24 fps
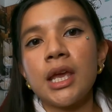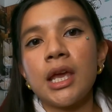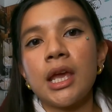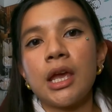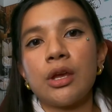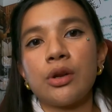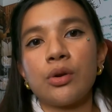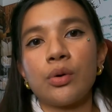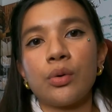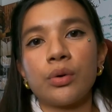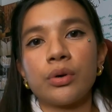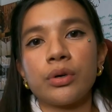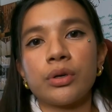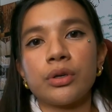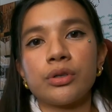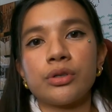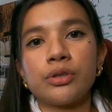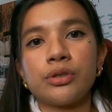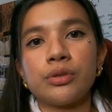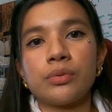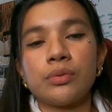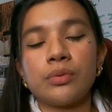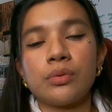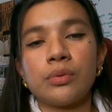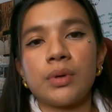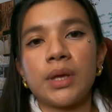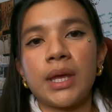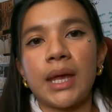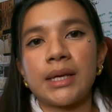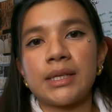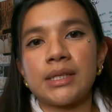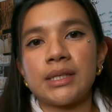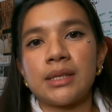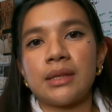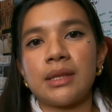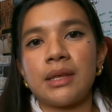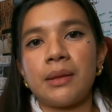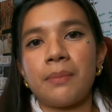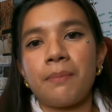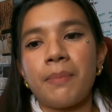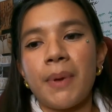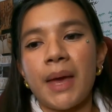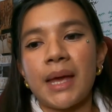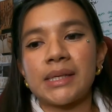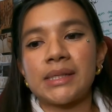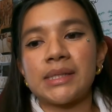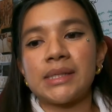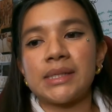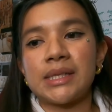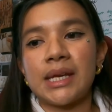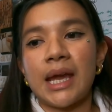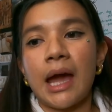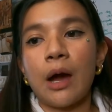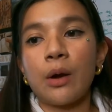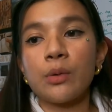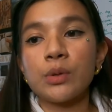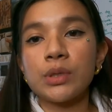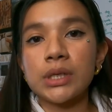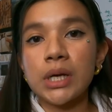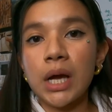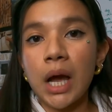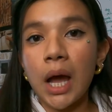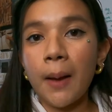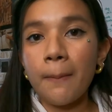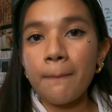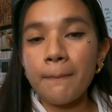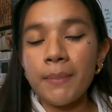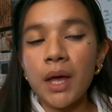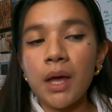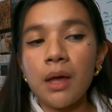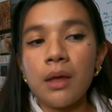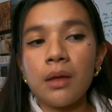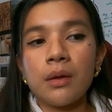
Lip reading: in order to get the best outcome